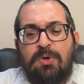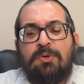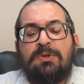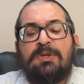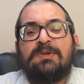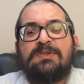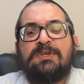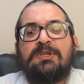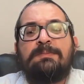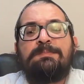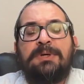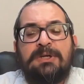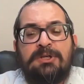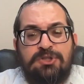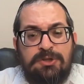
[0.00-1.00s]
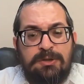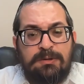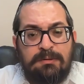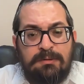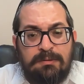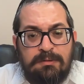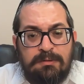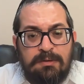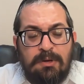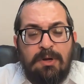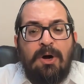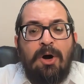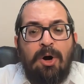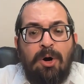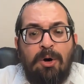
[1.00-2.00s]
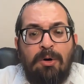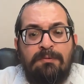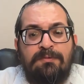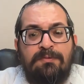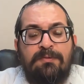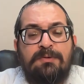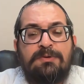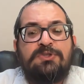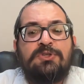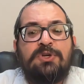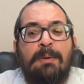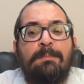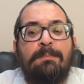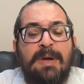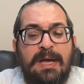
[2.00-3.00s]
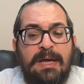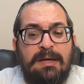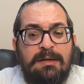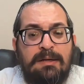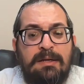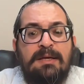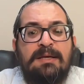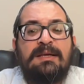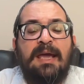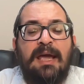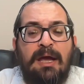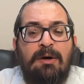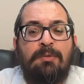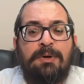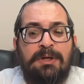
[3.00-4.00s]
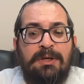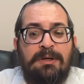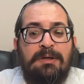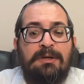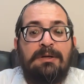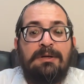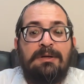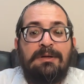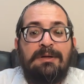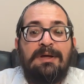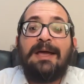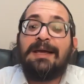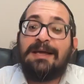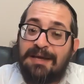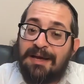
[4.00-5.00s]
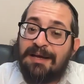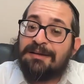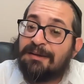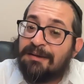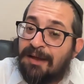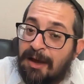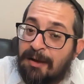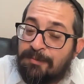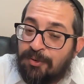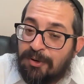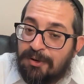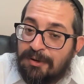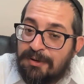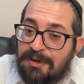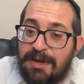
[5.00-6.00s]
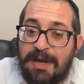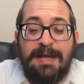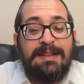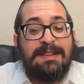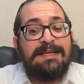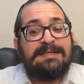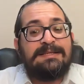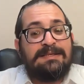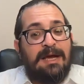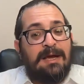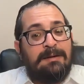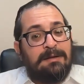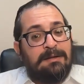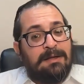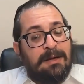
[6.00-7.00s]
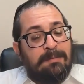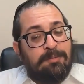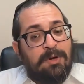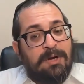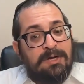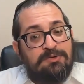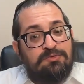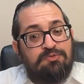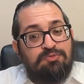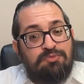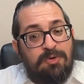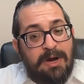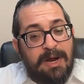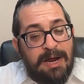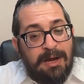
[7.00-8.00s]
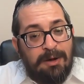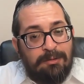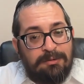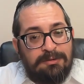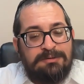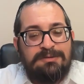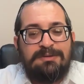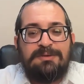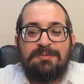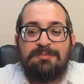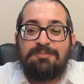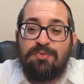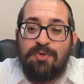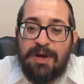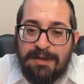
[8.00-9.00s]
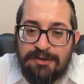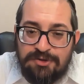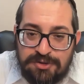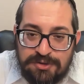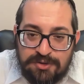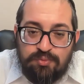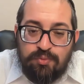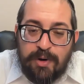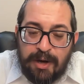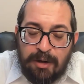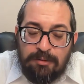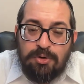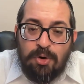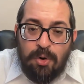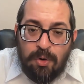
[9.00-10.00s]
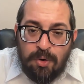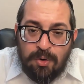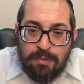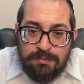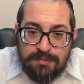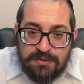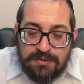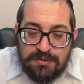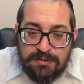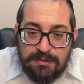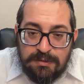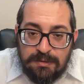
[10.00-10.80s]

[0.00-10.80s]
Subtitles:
there's a depiction of some men carrying a candelabra. And this candelabra has round branches, round arms.